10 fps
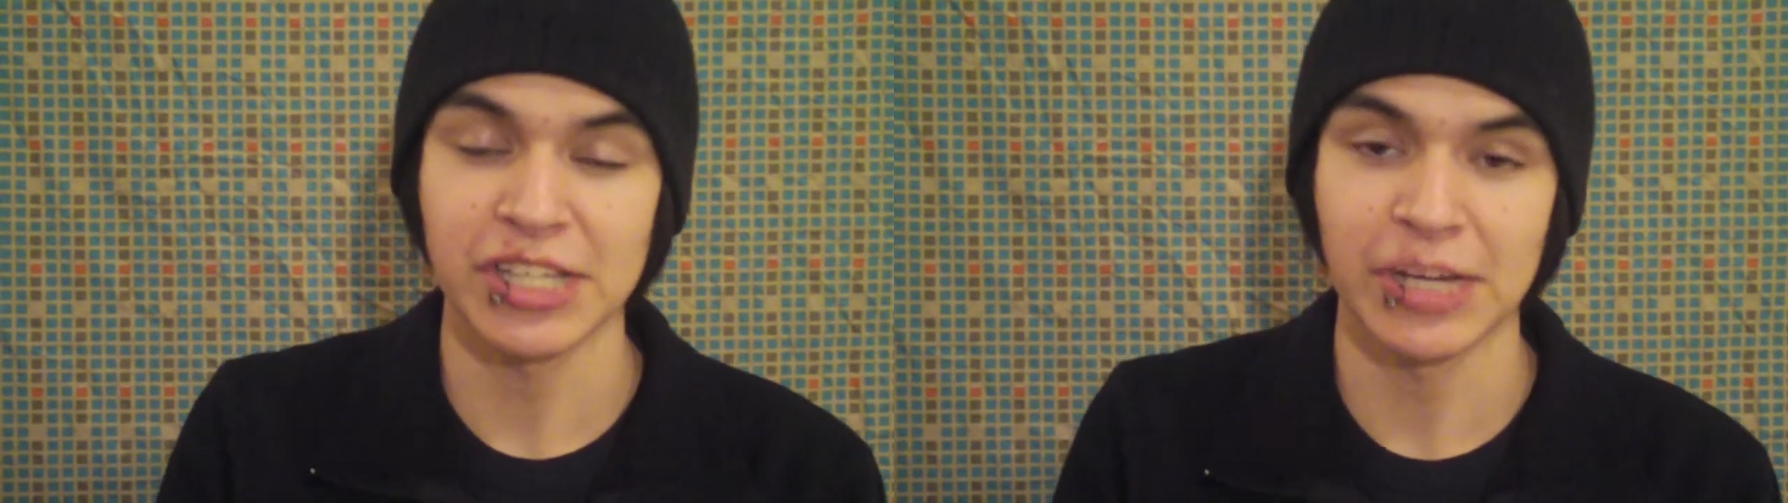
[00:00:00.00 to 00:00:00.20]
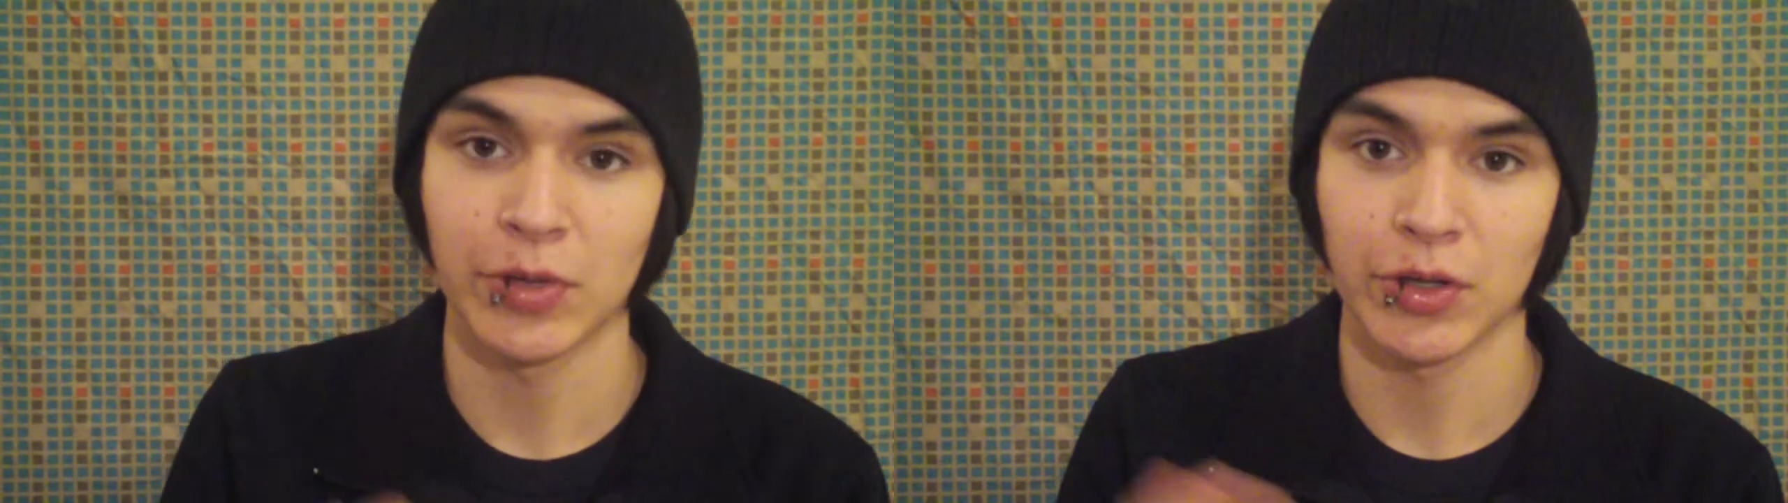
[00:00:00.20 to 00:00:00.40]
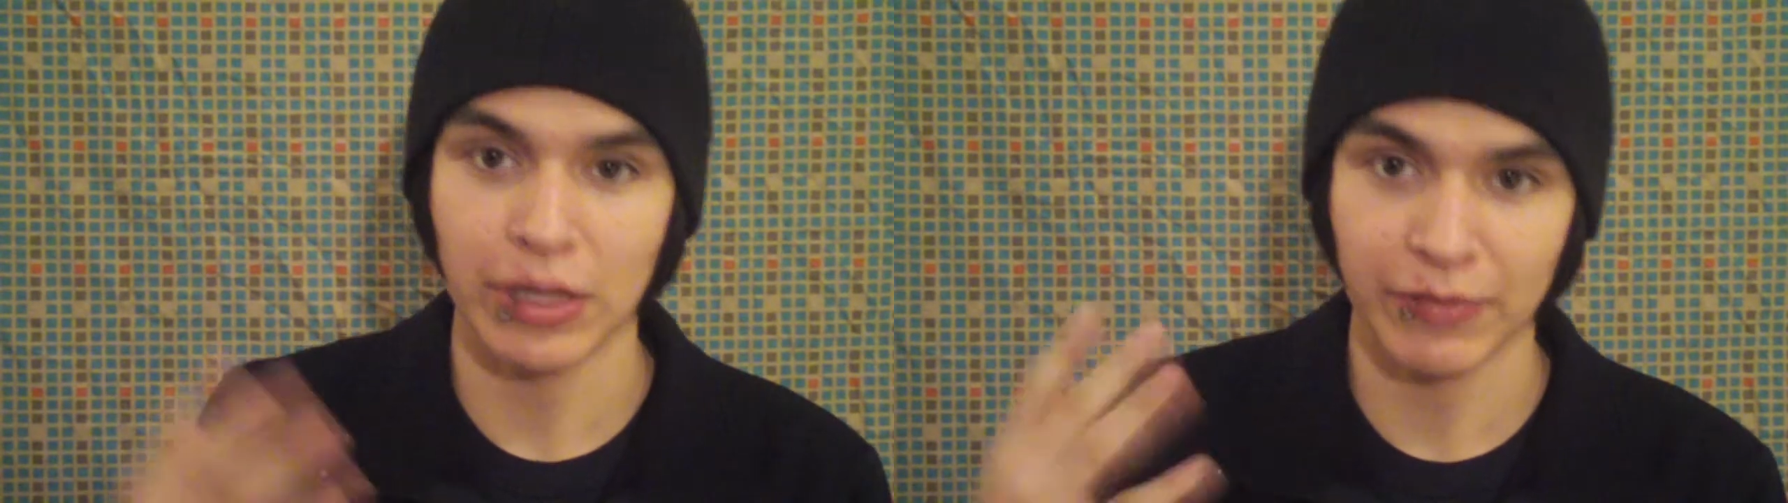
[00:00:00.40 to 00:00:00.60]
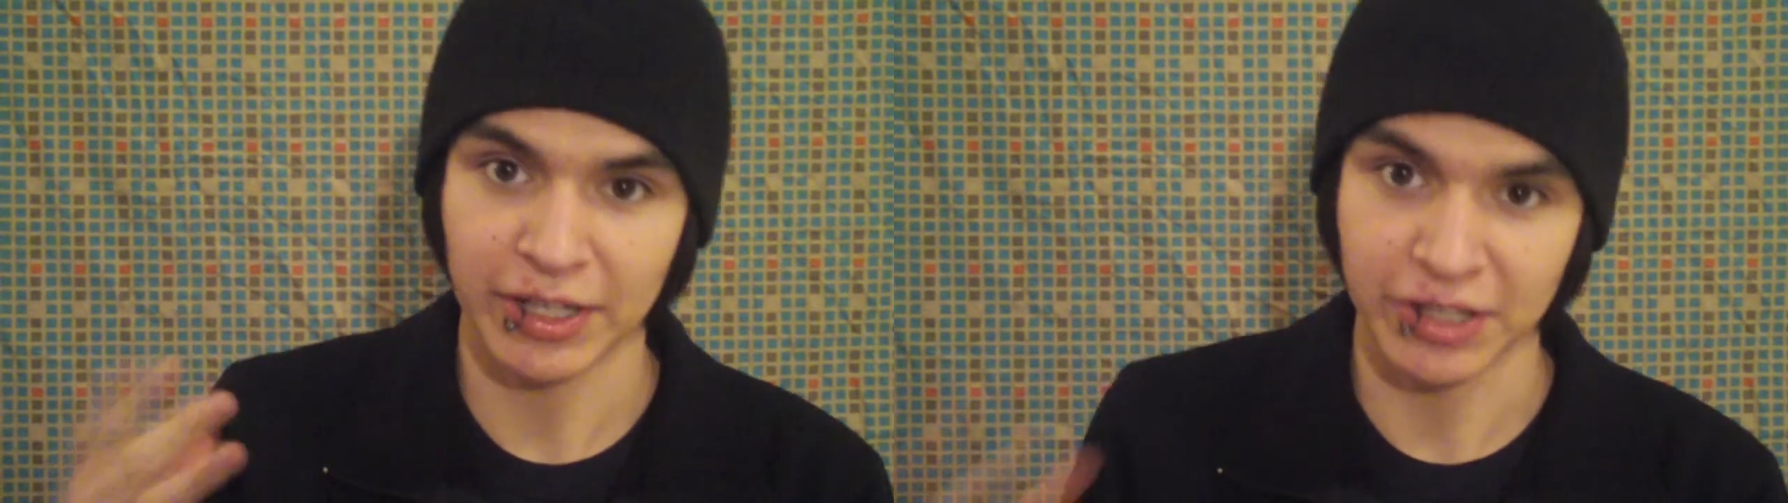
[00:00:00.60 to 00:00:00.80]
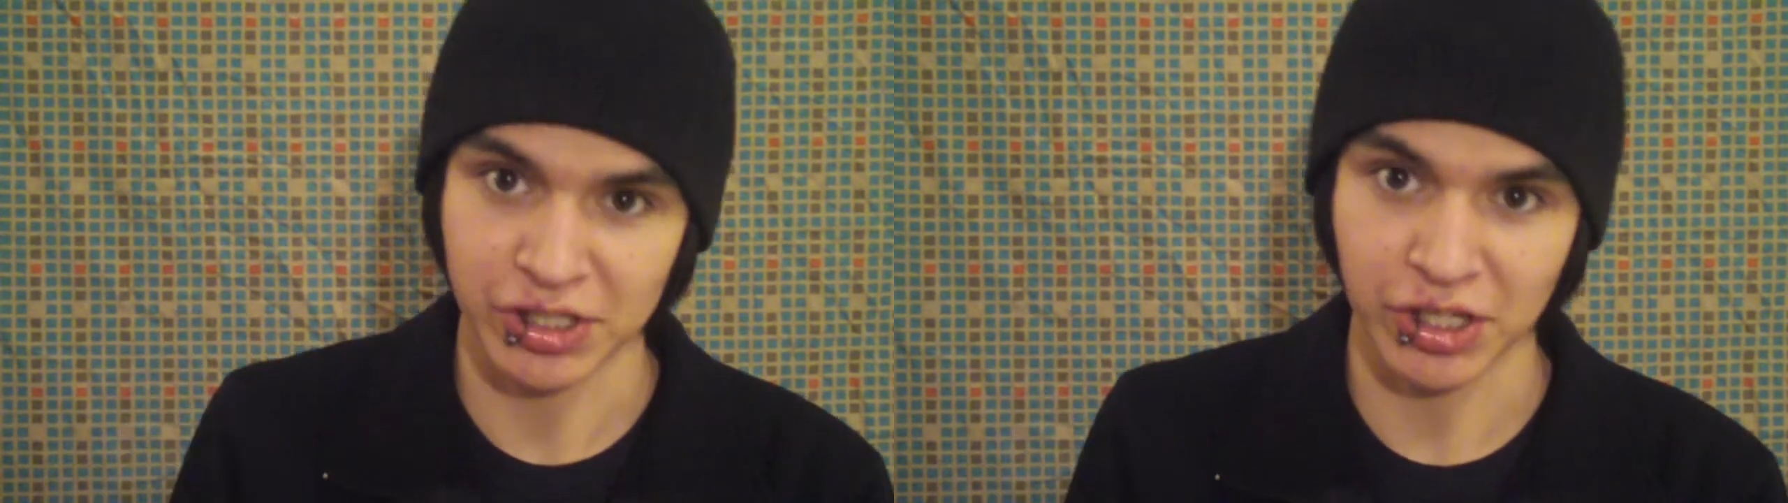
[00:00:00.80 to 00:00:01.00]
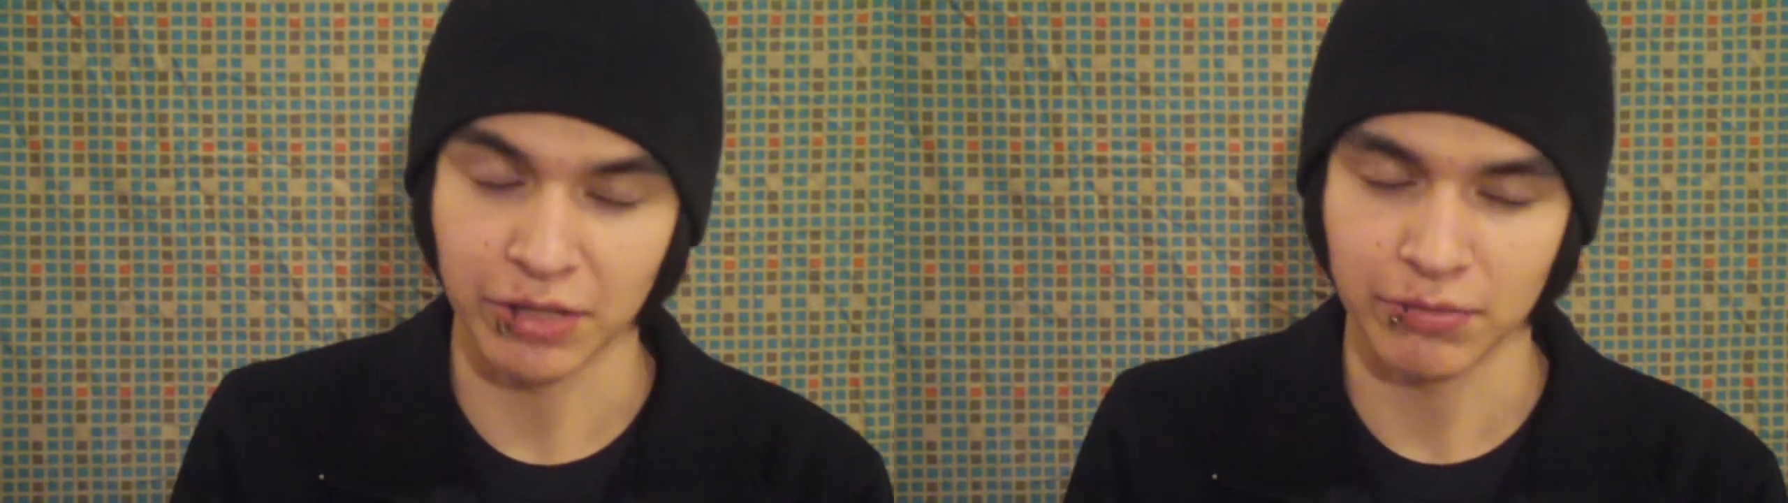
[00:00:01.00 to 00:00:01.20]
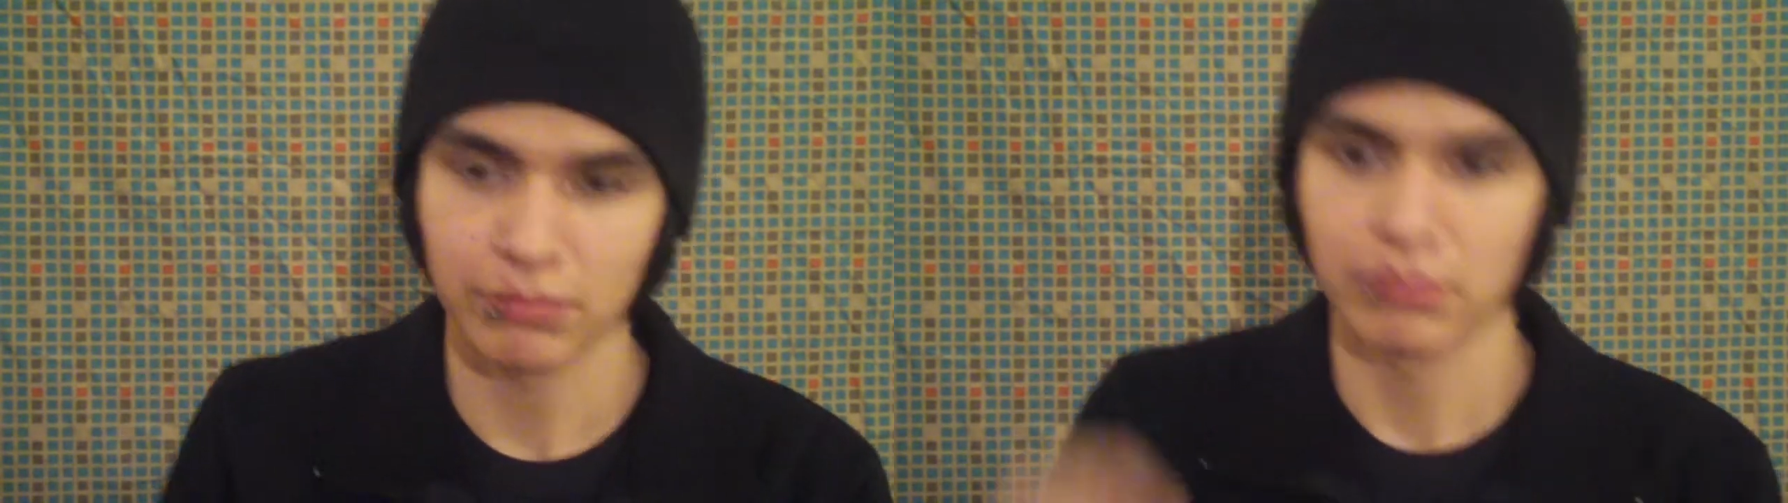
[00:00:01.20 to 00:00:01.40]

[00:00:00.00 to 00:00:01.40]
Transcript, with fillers: that we were given at the start.